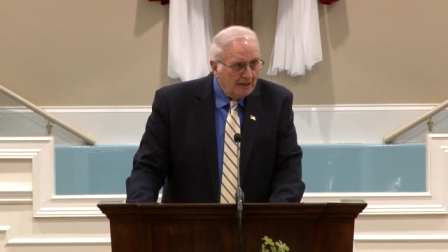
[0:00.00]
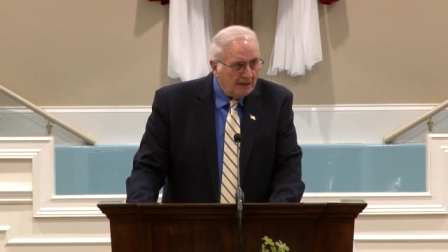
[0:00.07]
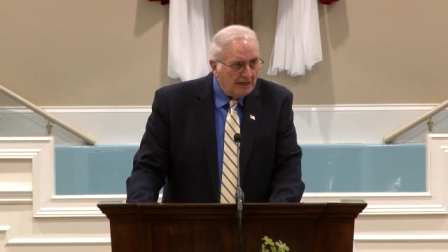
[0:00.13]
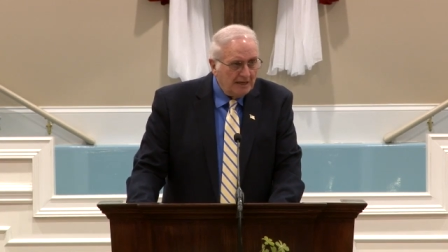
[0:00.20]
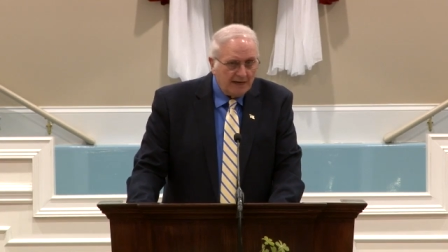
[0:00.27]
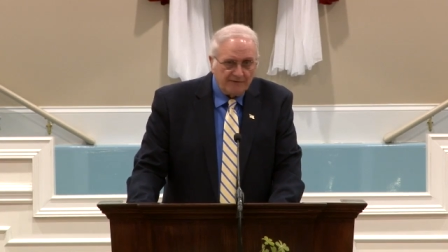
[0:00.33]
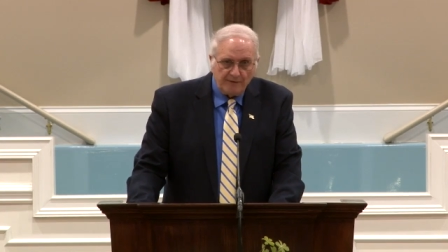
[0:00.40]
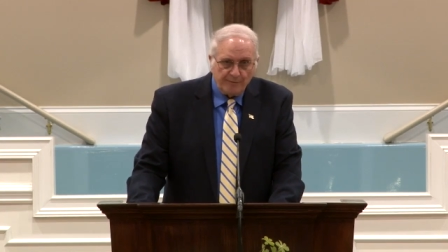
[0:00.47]

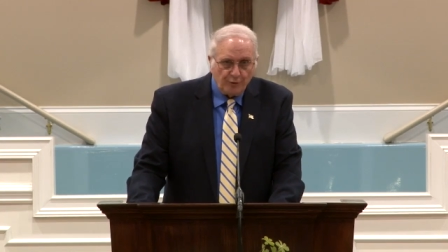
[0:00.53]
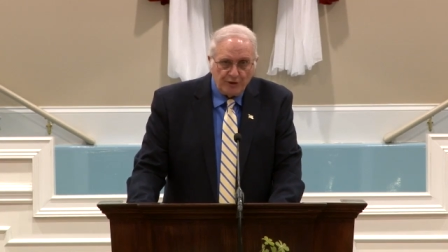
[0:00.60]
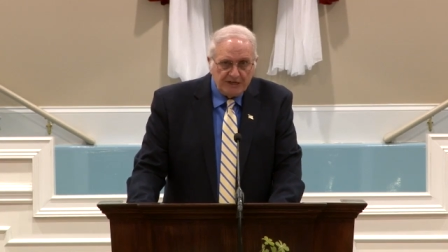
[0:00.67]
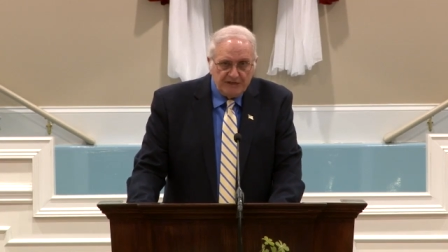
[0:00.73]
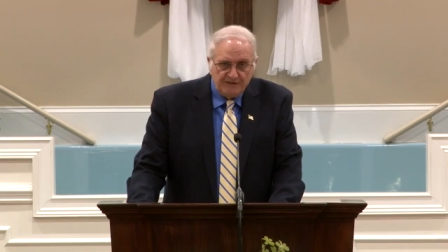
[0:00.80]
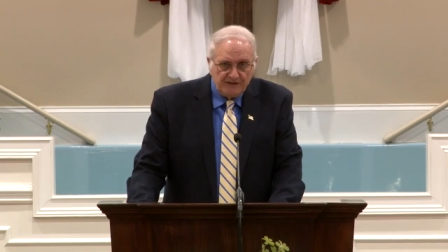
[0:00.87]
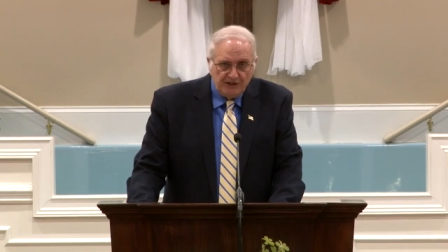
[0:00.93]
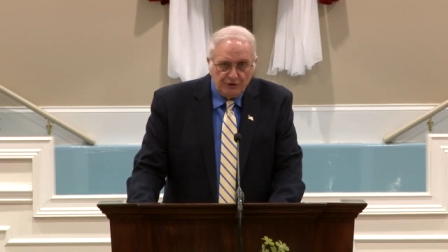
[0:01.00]
He never
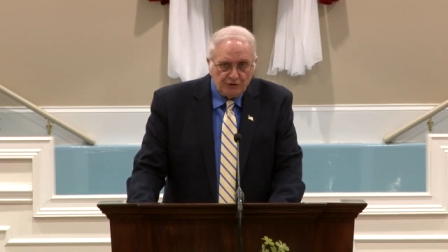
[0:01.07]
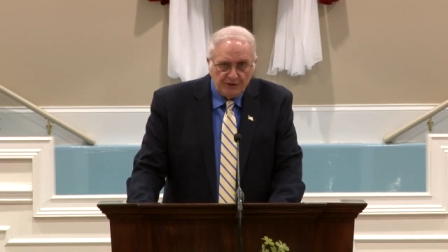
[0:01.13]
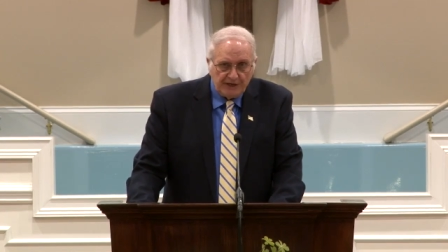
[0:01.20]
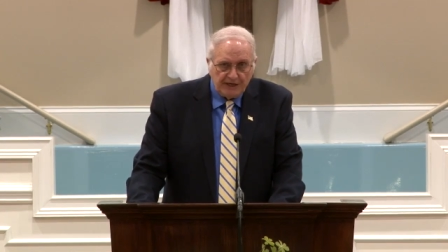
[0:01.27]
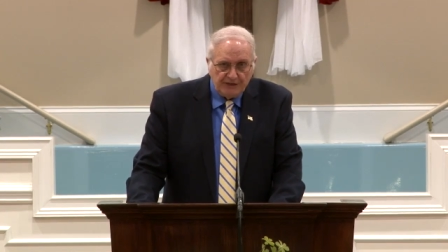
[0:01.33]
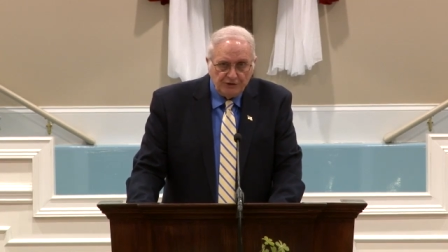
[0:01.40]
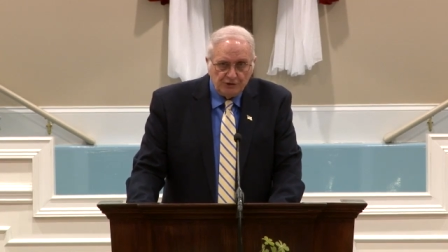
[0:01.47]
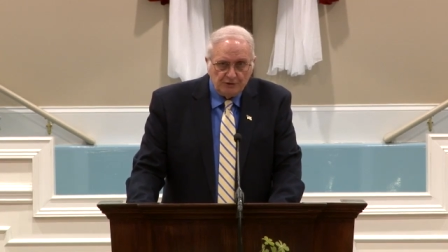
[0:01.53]
breathed into an
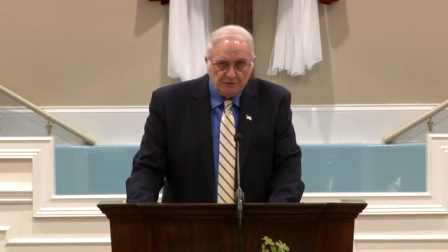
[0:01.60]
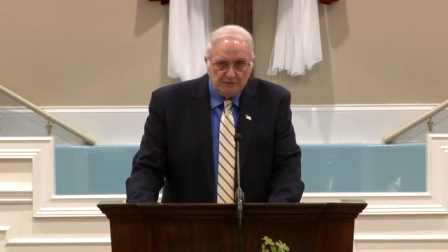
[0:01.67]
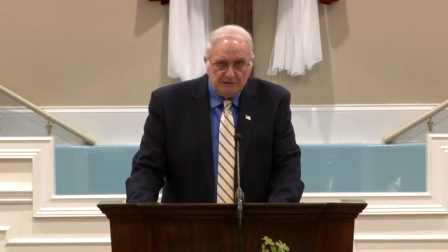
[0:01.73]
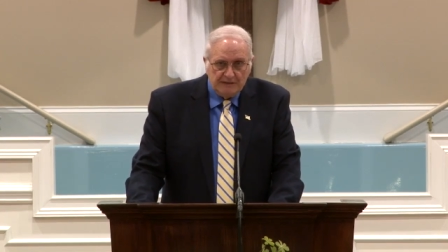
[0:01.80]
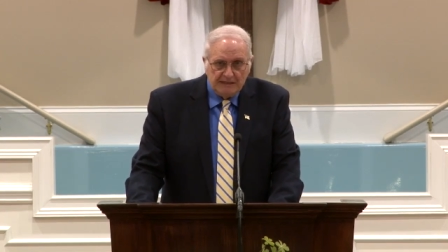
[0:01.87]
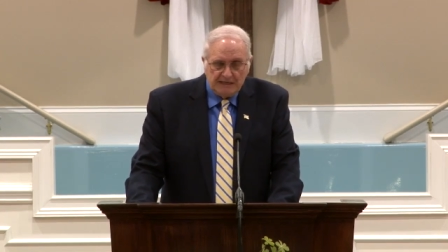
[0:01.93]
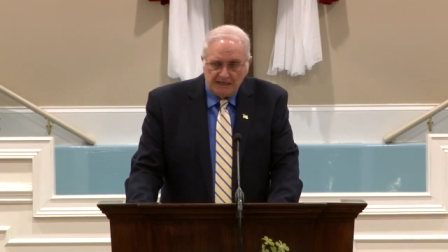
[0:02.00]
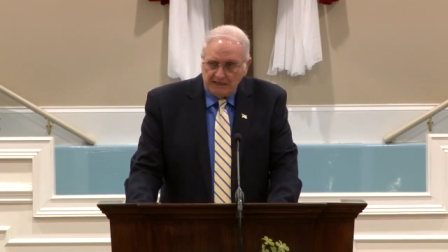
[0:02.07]
angel.
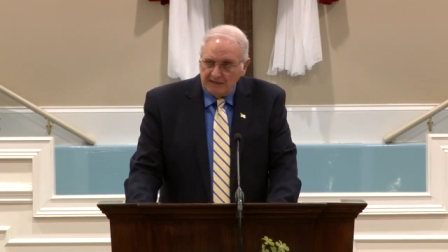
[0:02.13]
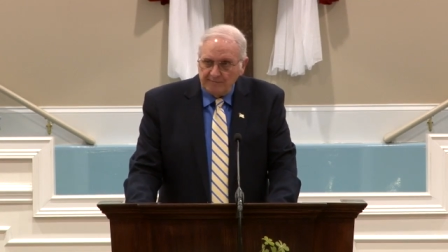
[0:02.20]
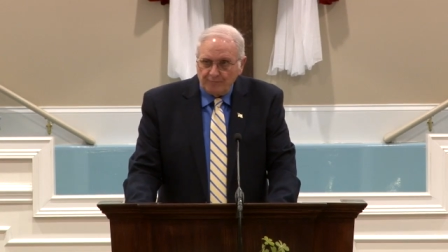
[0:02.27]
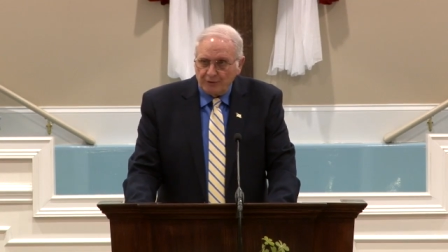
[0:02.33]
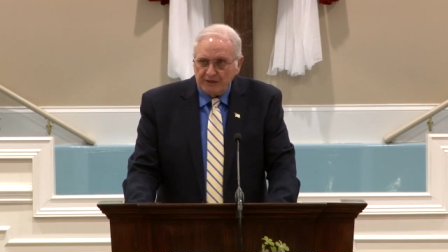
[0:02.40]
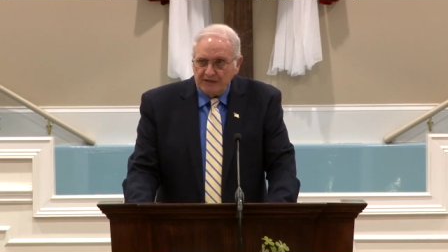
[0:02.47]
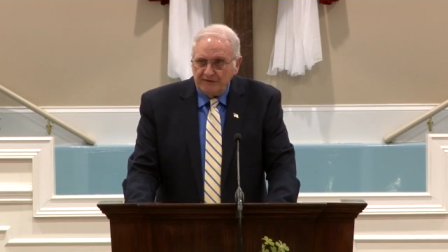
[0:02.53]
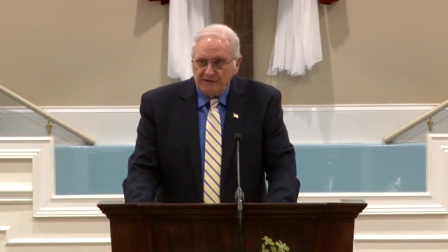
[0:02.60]
He didn't
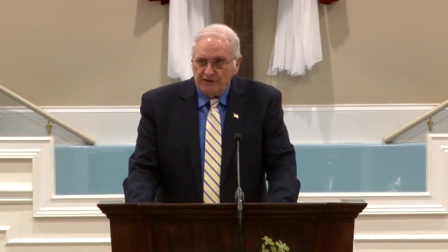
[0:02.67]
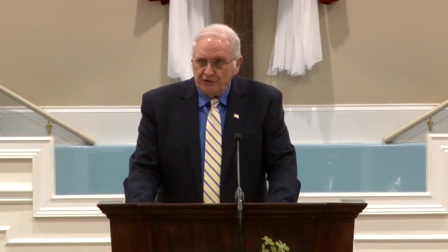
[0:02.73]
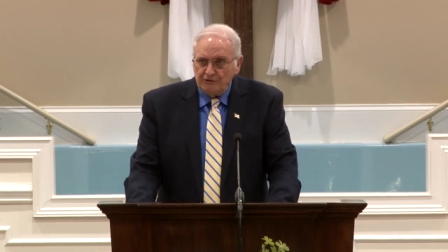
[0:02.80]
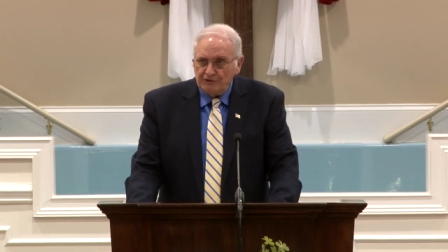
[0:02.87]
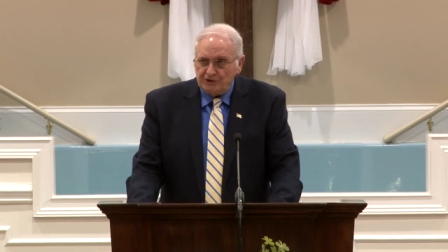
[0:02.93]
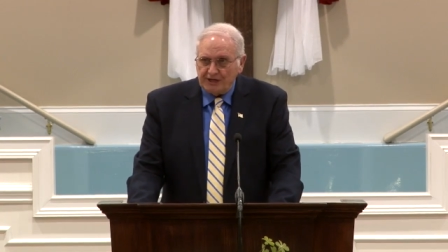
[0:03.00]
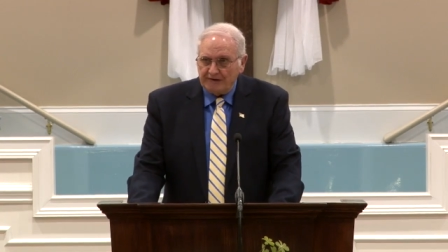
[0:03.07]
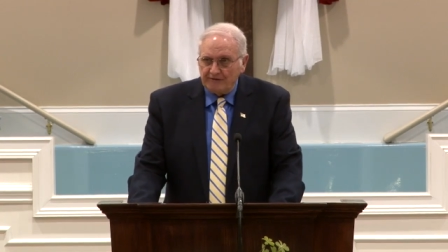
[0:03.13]
breathe
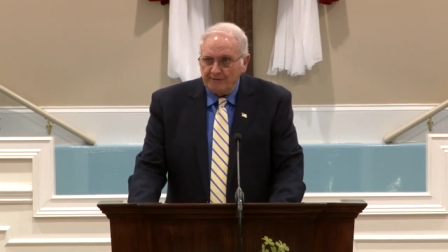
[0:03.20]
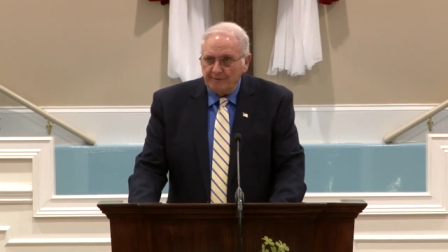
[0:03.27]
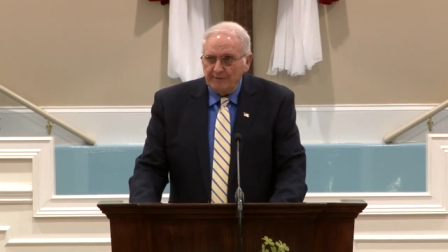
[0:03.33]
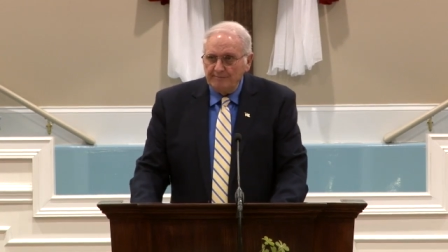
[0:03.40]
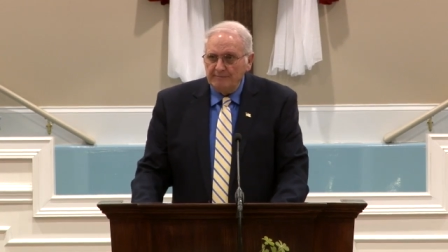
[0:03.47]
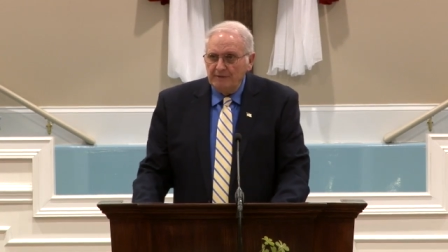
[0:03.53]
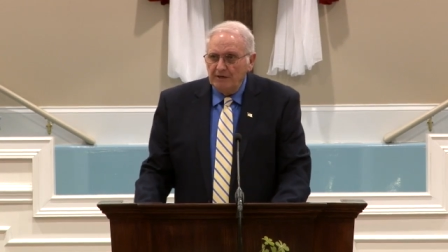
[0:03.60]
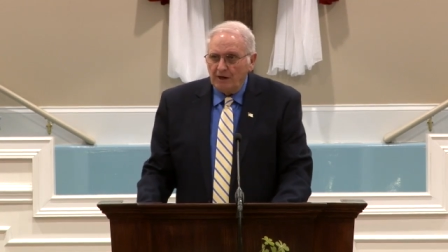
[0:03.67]
into a
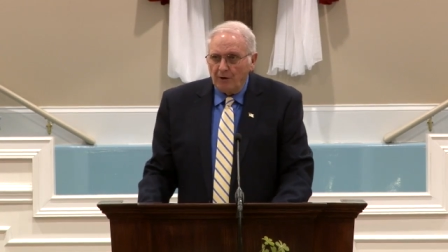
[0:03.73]
cherubim